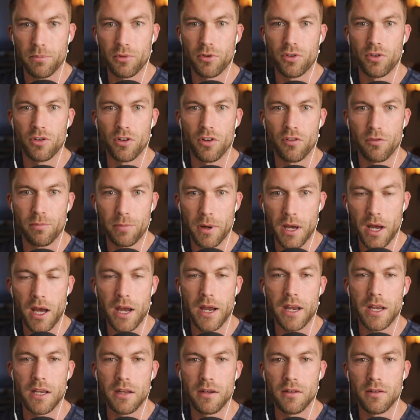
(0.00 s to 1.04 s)
stuff
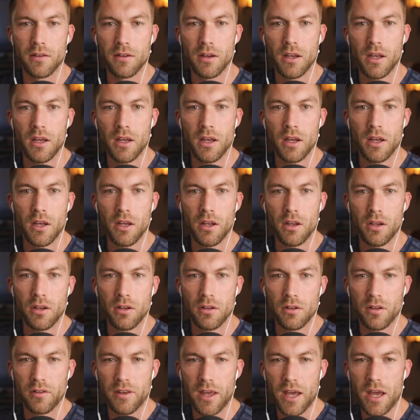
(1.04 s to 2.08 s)
behind.
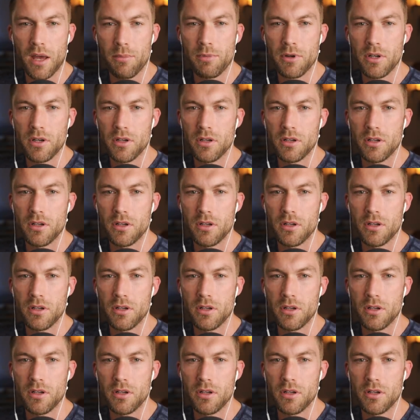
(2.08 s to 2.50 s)
Does that happen?